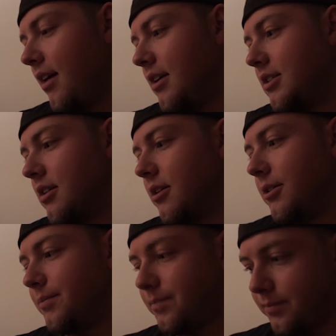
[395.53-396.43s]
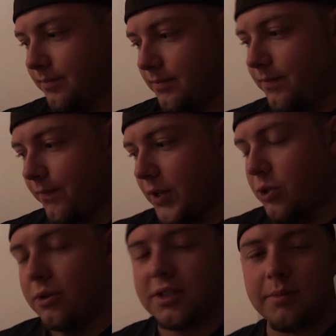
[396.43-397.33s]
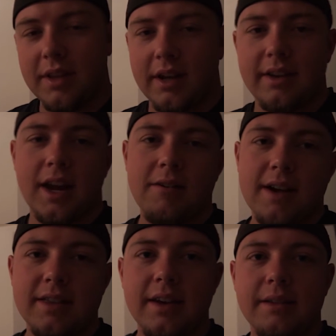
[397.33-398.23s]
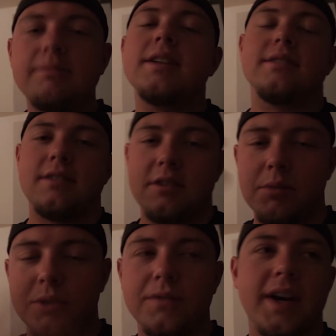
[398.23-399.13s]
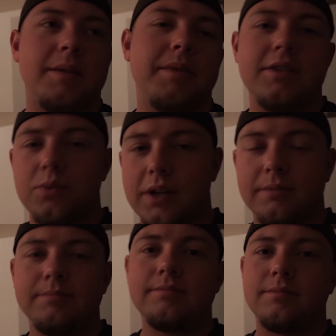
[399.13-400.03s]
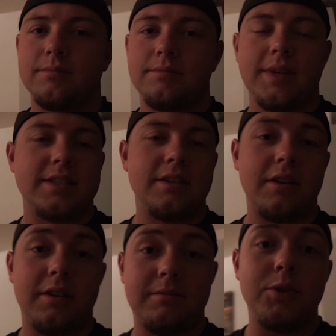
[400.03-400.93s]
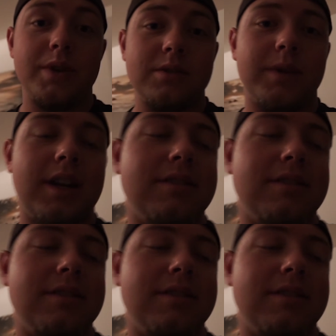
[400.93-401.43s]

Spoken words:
So fish oil is something that can counteract that. It's another multivitamin as well. That's another good reason why to